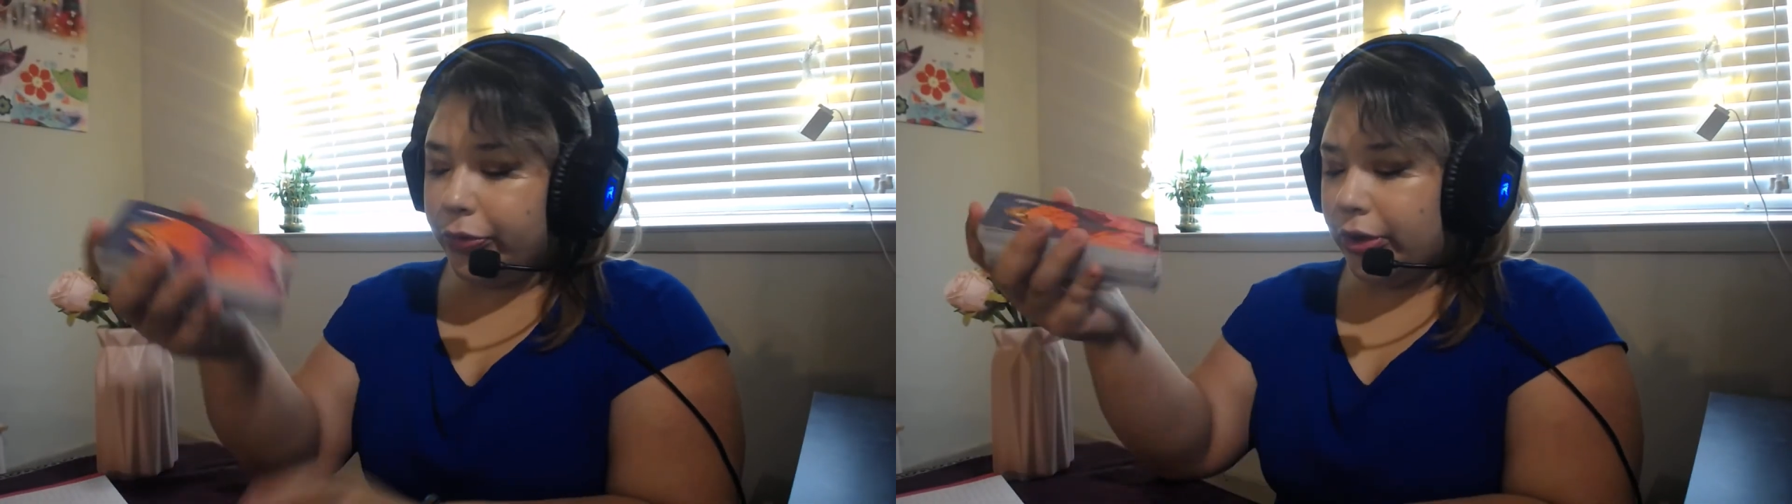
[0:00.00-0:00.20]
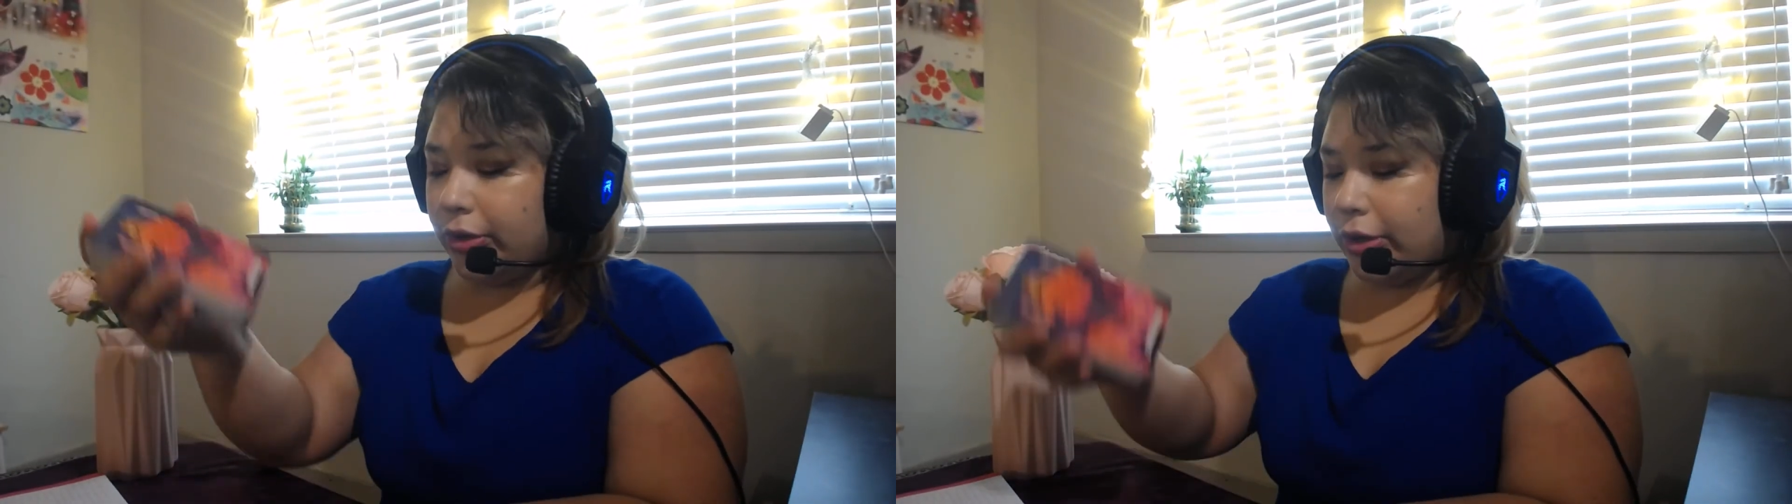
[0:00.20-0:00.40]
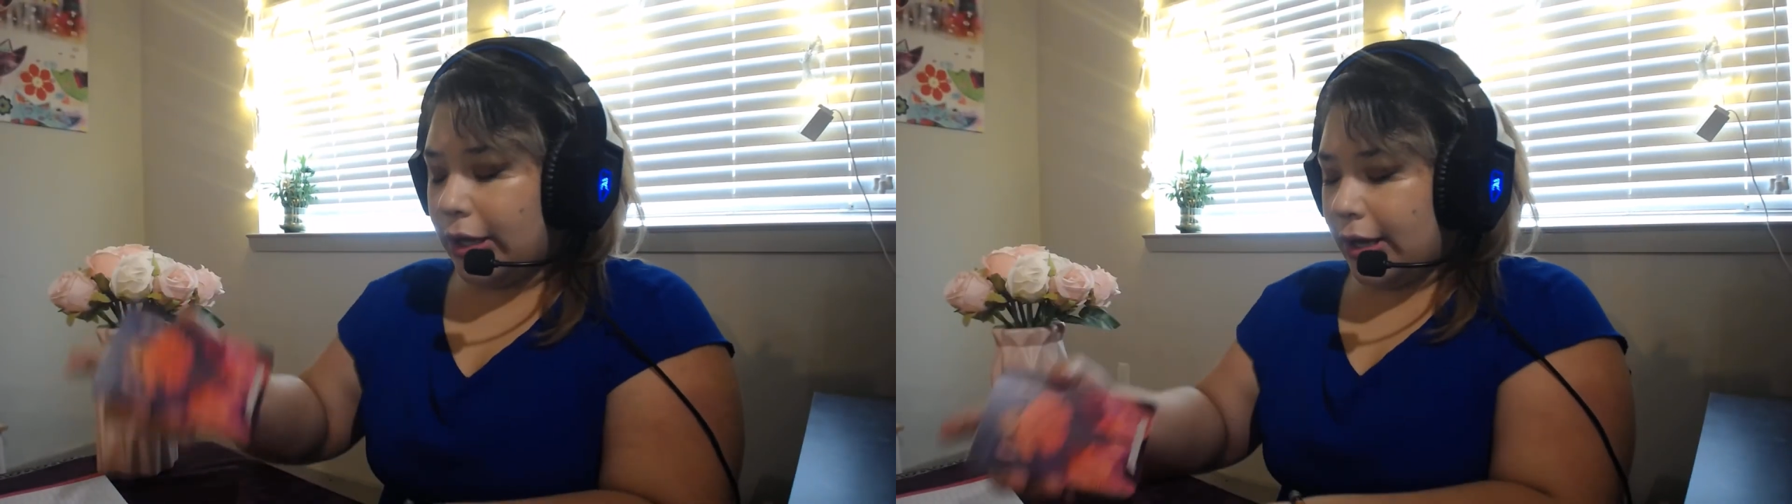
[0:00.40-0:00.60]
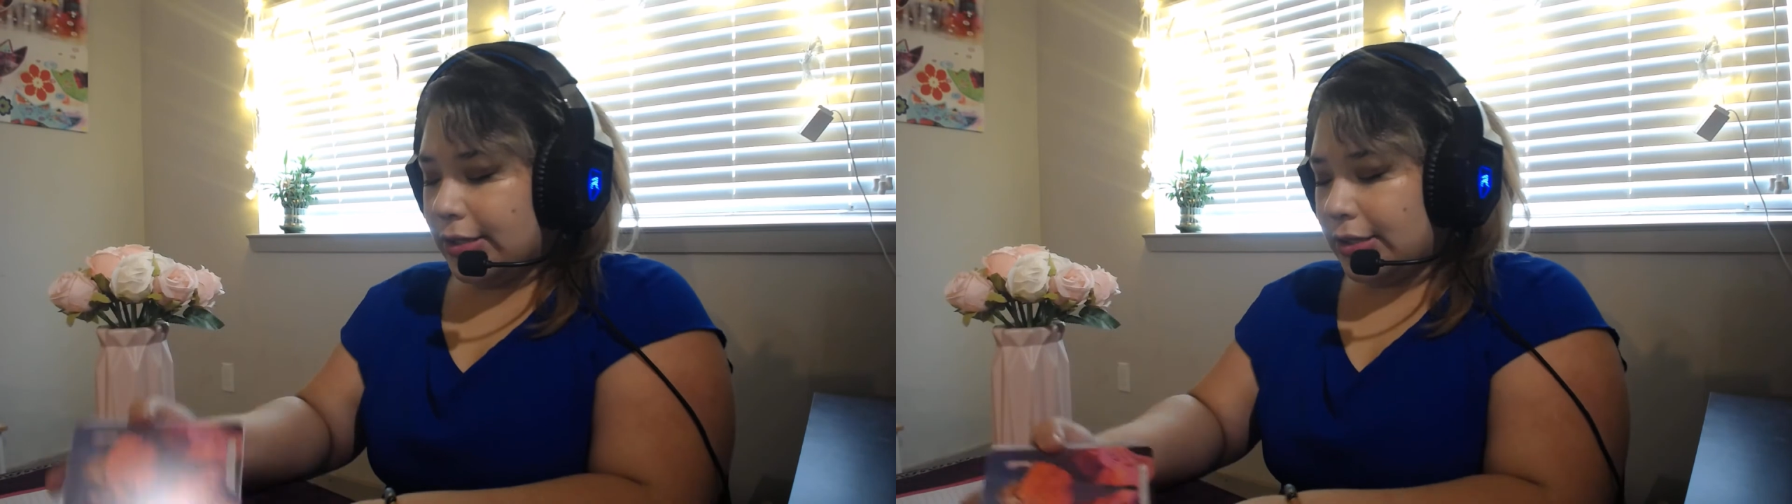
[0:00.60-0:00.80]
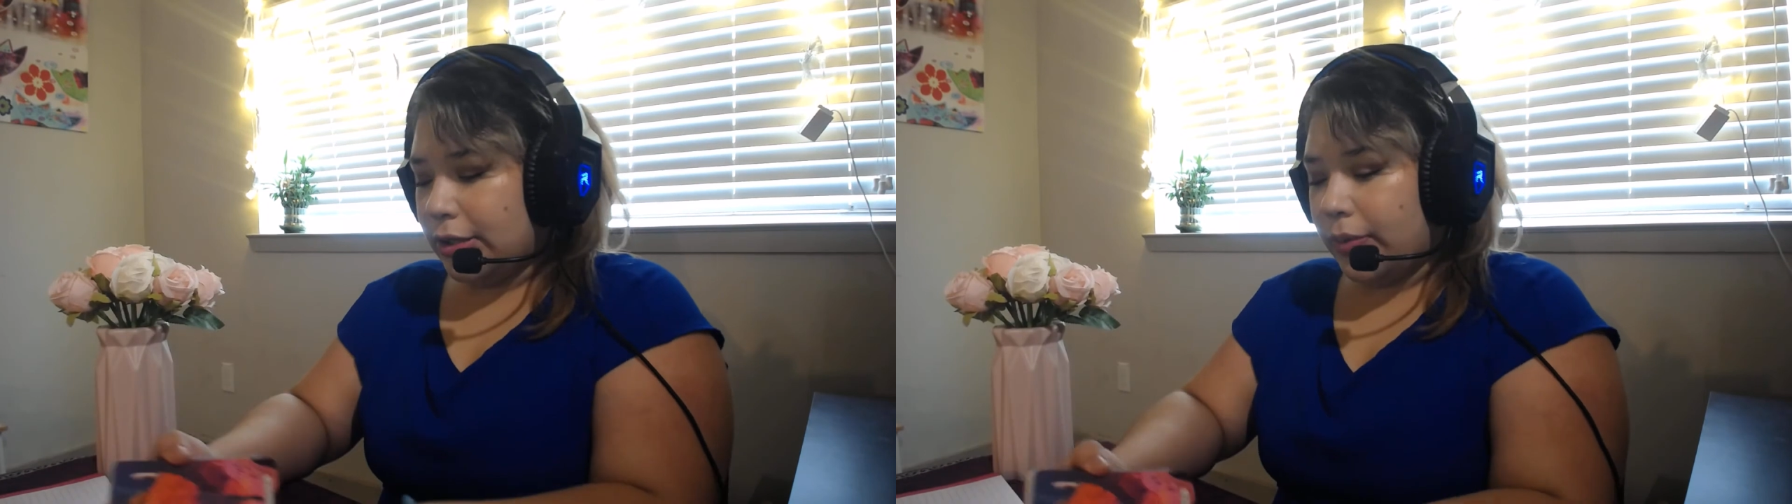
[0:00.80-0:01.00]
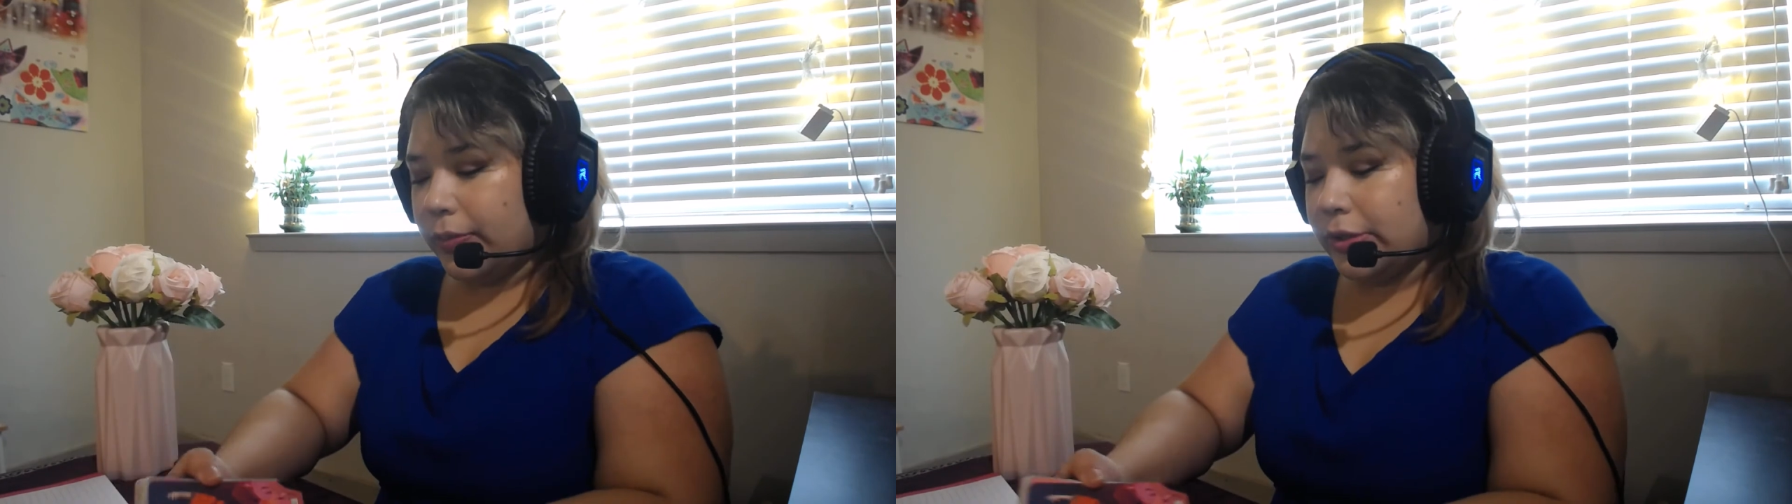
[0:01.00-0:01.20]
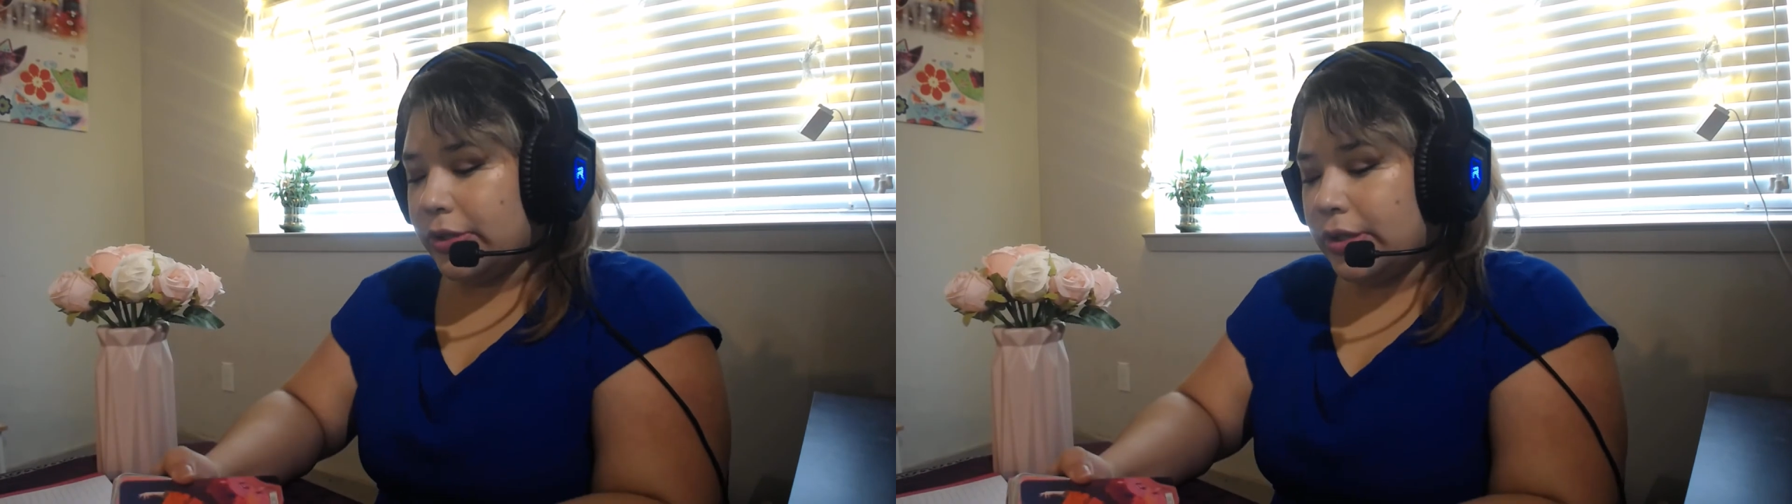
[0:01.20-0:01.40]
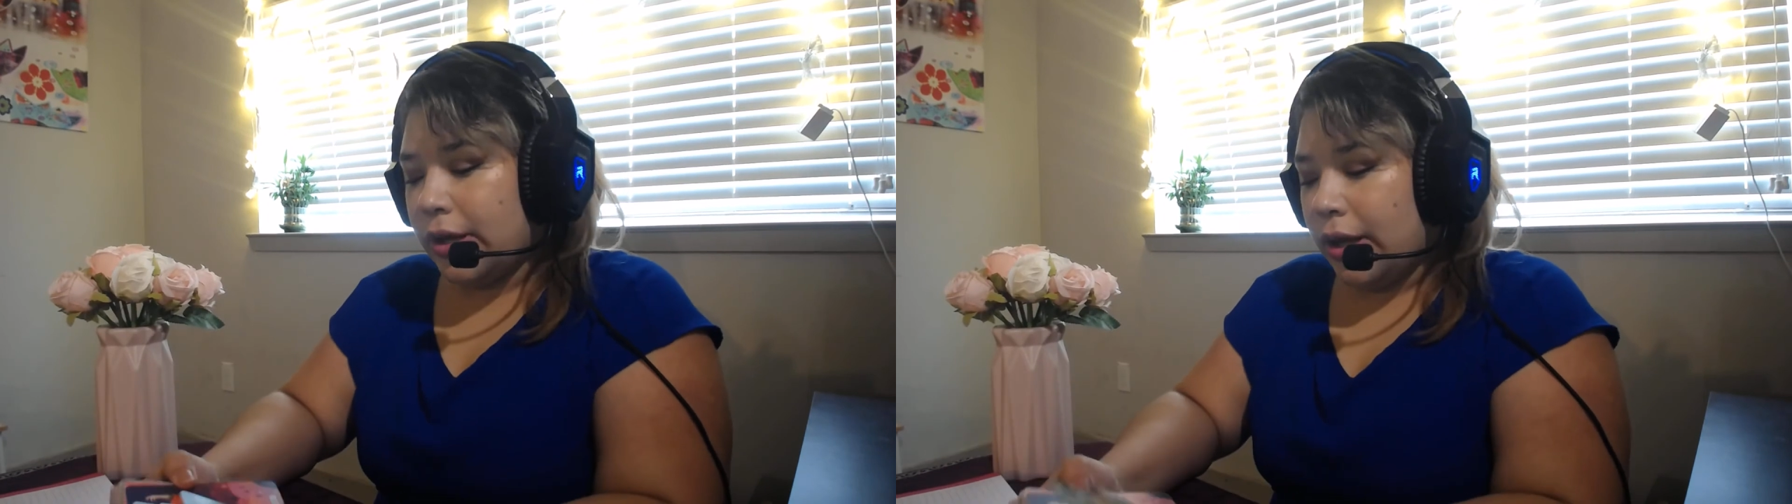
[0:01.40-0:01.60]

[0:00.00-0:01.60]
You know, it has numbers.